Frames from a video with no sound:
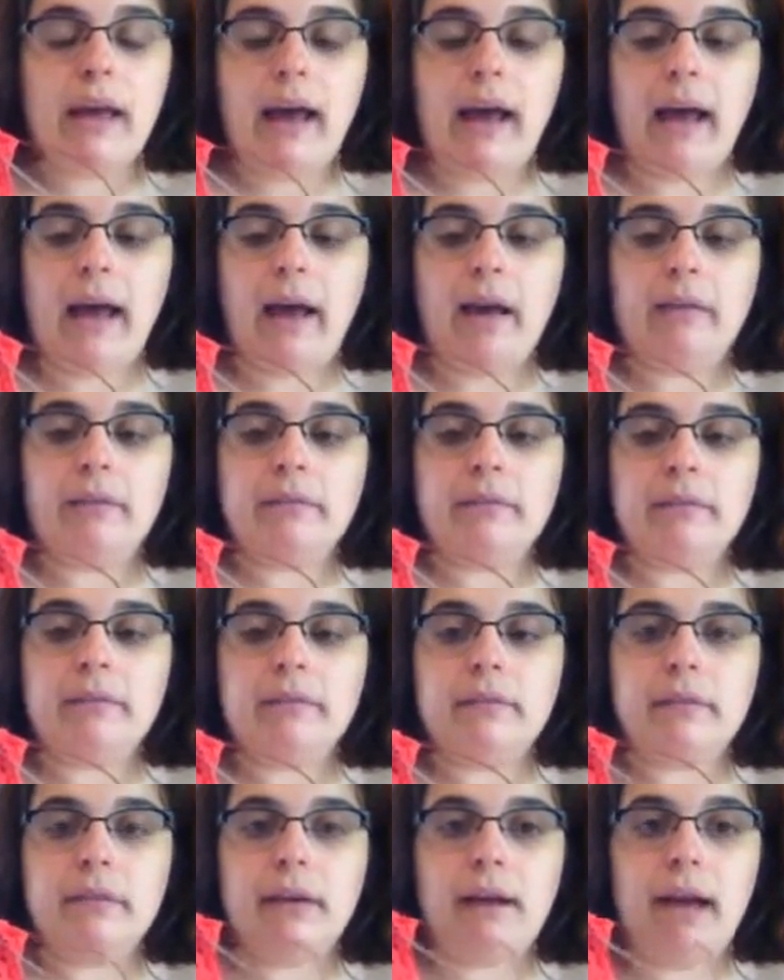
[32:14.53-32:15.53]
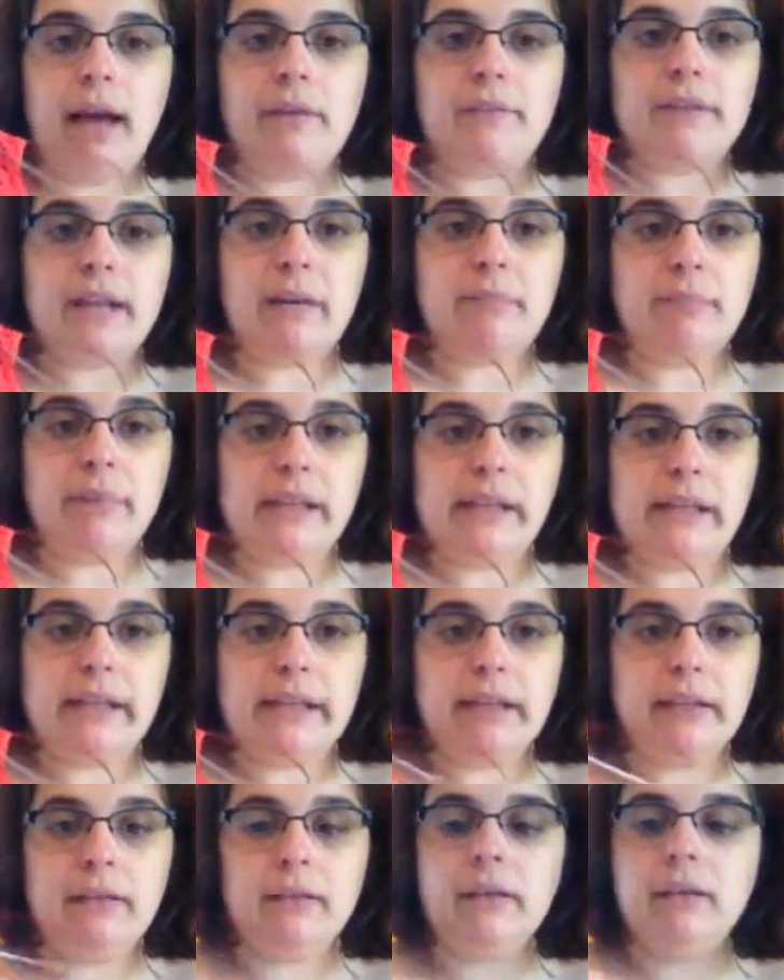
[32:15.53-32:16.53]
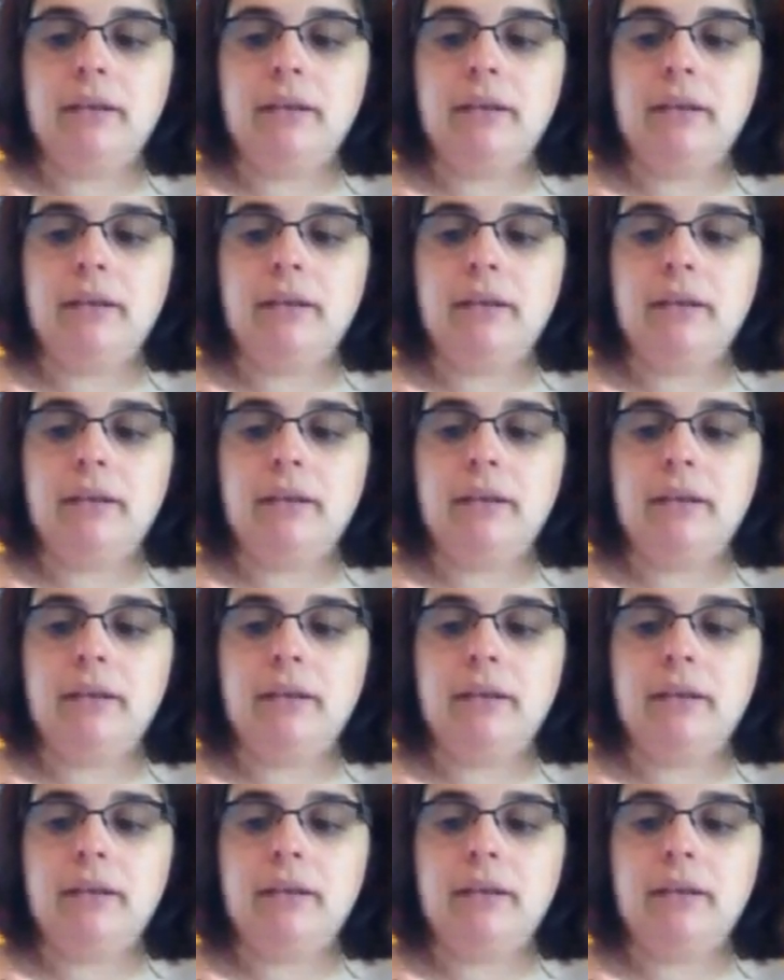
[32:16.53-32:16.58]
I've done beading.